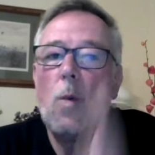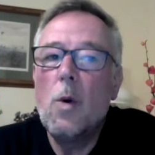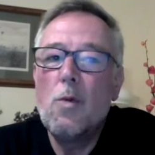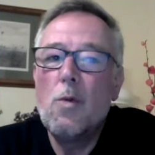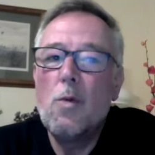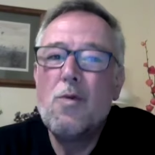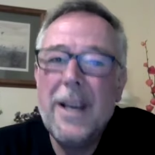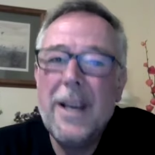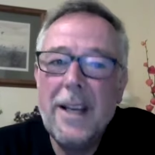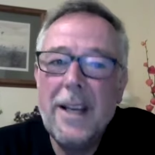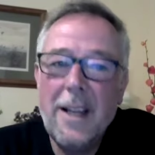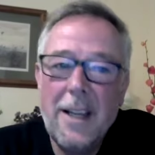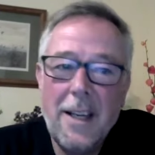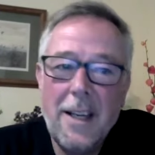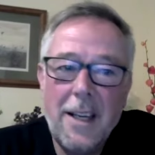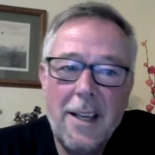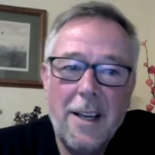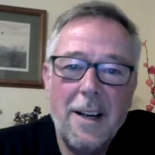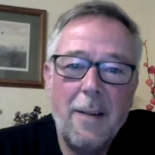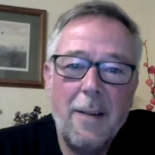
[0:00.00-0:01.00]
Well,
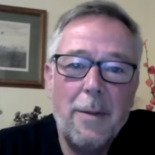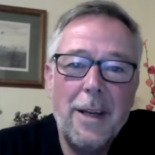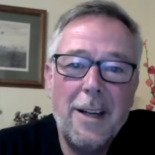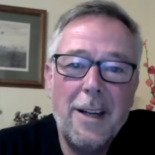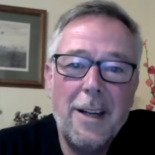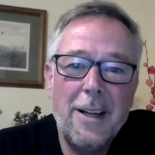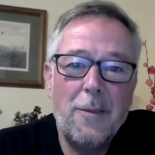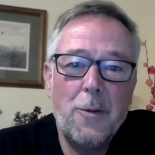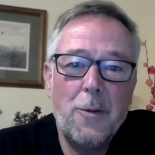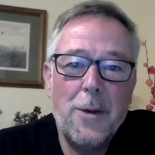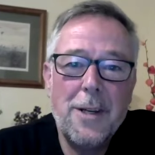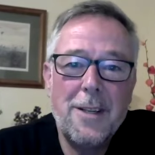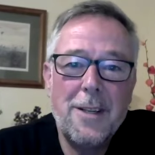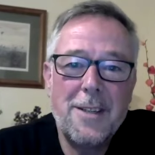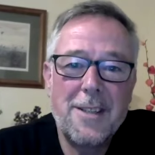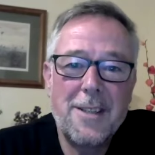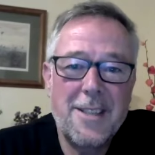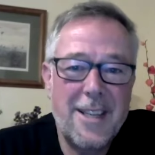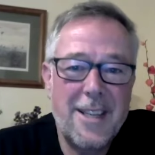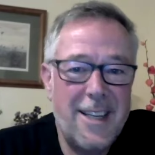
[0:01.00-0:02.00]
really, I mean, if we
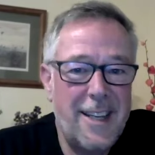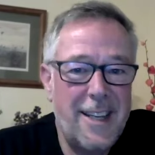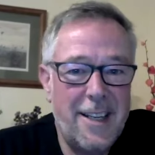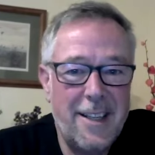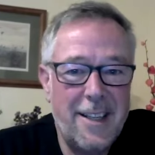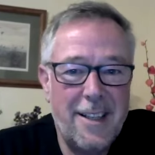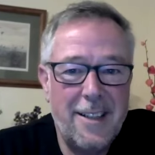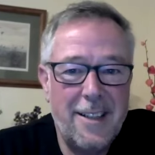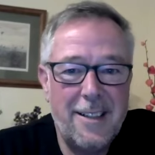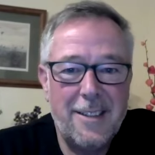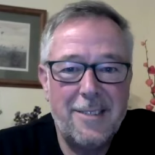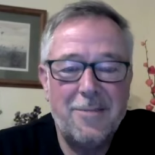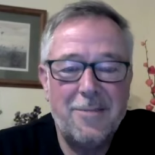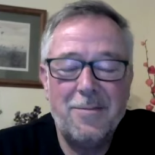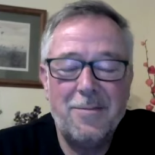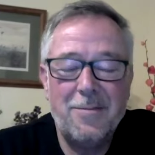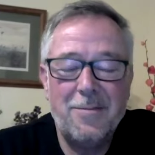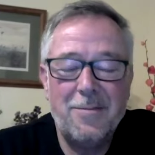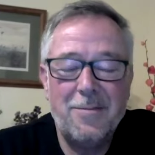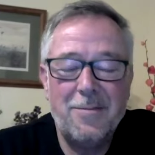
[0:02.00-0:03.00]
take it,
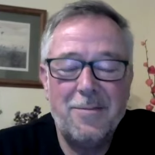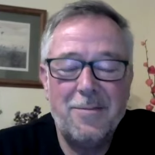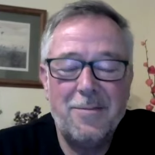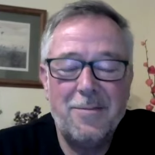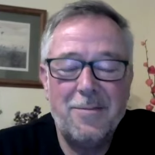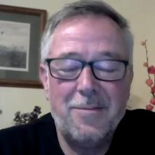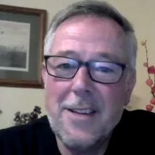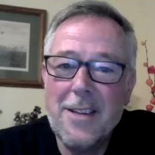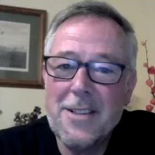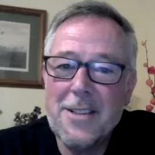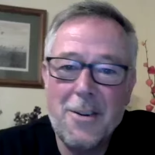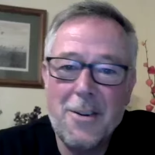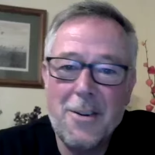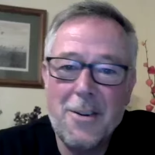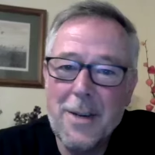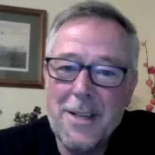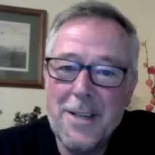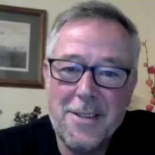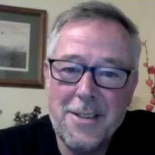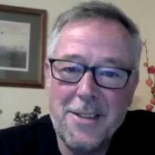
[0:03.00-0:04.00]
really
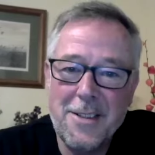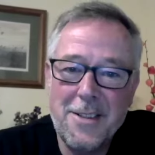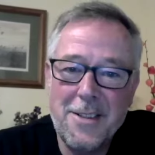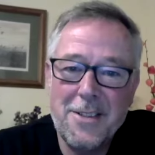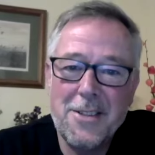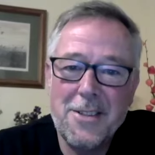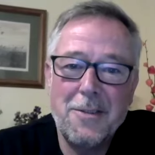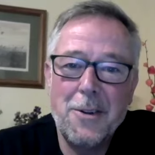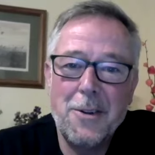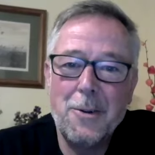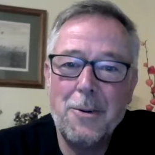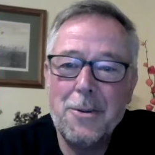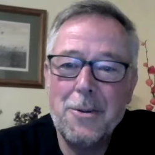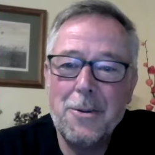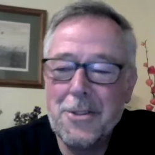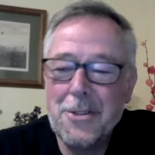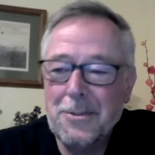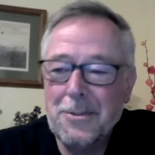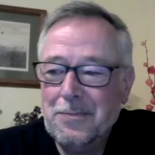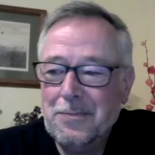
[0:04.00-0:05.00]
there's no innocence, of
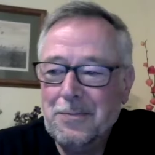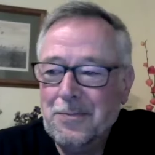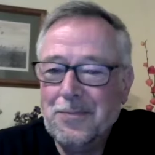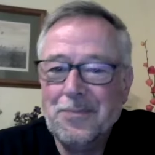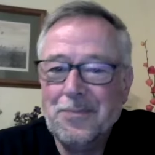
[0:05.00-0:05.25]
course.